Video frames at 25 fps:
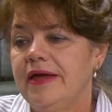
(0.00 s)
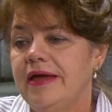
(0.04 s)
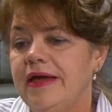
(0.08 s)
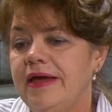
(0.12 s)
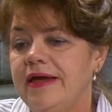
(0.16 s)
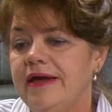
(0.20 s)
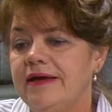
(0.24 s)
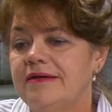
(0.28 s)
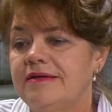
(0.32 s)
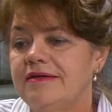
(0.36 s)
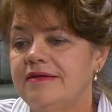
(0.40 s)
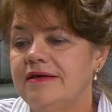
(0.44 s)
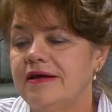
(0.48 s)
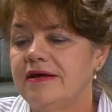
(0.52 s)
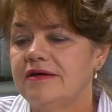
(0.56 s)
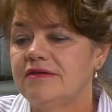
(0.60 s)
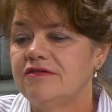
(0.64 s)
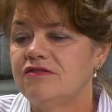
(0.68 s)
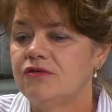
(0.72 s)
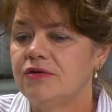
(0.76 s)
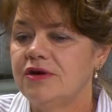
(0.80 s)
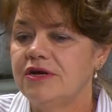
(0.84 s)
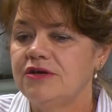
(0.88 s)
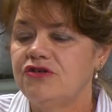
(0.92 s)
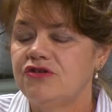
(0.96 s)
And
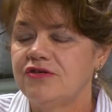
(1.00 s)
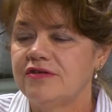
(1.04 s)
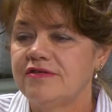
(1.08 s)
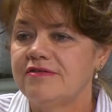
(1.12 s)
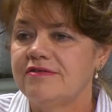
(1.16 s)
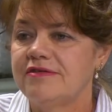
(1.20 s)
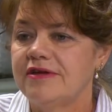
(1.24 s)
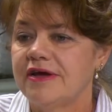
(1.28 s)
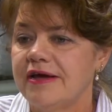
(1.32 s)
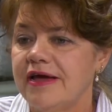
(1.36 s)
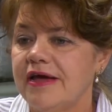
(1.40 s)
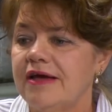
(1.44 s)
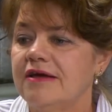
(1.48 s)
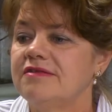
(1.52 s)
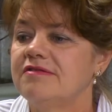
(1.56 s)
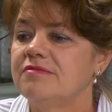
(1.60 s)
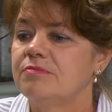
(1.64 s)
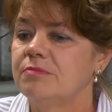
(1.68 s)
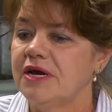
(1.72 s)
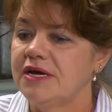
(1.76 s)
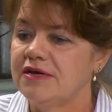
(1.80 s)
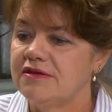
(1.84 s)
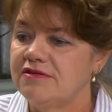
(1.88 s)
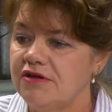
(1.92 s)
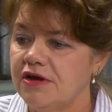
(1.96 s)
so I just, as
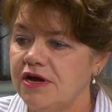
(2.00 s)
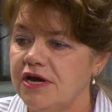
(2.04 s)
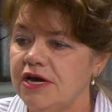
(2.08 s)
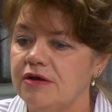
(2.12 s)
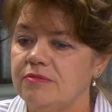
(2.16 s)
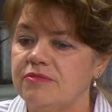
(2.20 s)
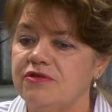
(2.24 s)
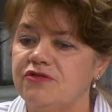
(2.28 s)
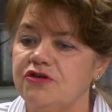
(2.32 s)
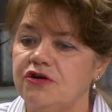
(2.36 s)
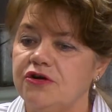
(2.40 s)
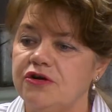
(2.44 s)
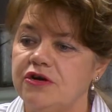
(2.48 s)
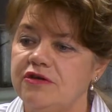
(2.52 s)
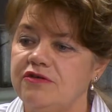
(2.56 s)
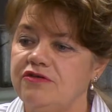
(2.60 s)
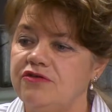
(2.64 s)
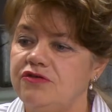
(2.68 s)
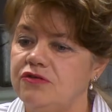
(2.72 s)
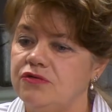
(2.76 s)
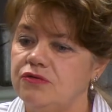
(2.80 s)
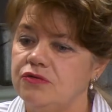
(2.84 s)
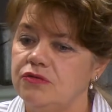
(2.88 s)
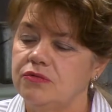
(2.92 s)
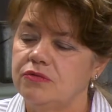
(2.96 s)
my time started
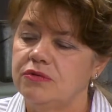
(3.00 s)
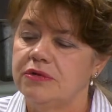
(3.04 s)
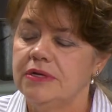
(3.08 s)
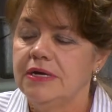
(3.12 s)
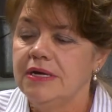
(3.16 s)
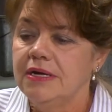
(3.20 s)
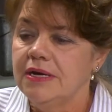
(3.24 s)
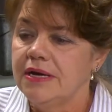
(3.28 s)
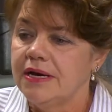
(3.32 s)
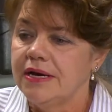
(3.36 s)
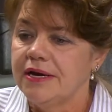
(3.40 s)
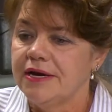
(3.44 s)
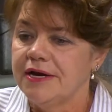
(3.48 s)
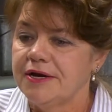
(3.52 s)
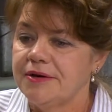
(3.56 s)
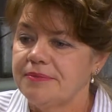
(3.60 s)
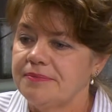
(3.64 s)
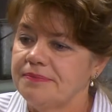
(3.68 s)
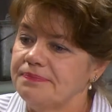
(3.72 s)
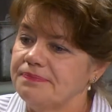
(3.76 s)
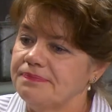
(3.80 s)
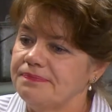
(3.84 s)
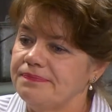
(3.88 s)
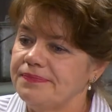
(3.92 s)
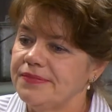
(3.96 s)
to,
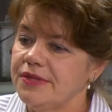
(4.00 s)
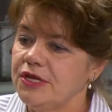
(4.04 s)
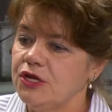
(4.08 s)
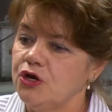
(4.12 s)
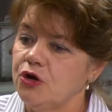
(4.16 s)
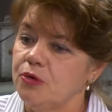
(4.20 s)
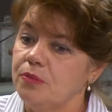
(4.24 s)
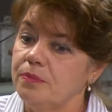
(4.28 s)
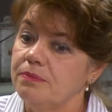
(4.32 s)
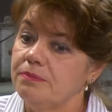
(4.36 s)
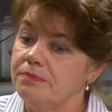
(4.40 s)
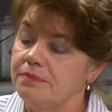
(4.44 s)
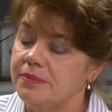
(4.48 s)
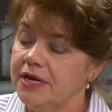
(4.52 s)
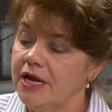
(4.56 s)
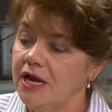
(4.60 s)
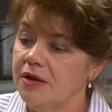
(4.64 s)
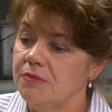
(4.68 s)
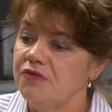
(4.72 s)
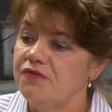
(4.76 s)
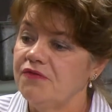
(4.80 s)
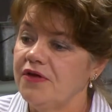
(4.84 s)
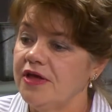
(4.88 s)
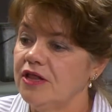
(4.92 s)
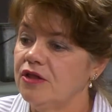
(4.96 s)

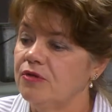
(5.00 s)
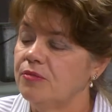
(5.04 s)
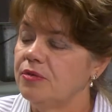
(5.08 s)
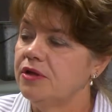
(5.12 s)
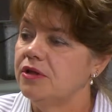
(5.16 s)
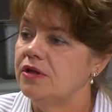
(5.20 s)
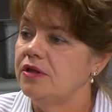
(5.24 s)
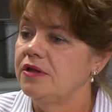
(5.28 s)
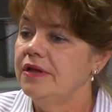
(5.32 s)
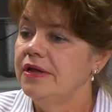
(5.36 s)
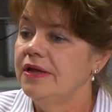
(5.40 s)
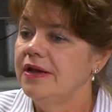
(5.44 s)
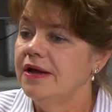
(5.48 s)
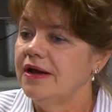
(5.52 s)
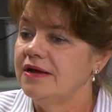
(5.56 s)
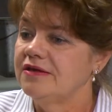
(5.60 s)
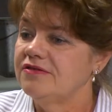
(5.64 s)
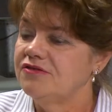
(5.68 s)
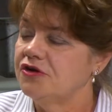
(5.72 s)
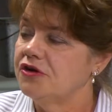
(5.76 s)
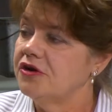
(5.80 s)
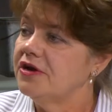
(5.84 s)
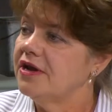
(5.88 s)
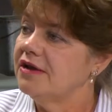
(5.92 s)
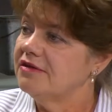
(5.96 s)
become available, I
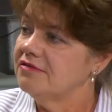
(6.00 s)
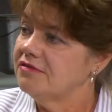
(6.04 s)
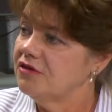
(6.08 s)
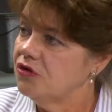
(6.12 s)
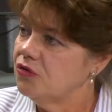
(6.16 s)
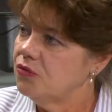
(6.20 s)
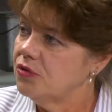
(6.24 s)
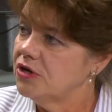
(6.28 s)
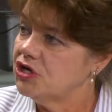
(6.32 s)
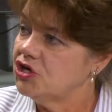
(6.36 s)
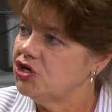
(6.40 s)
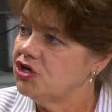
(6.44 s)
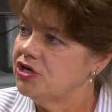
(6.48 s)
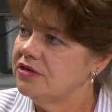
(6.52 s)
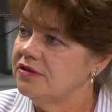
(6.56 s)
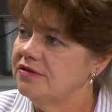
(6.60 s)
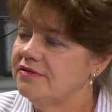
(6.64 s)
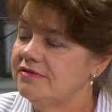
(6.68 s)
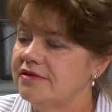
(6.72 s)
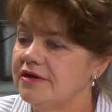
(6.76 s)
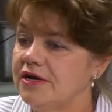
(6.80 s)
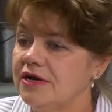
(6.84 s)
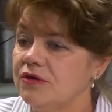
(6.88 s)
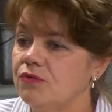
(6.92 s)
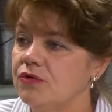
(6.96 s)
started asking
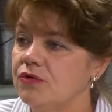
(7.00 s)
questions, and I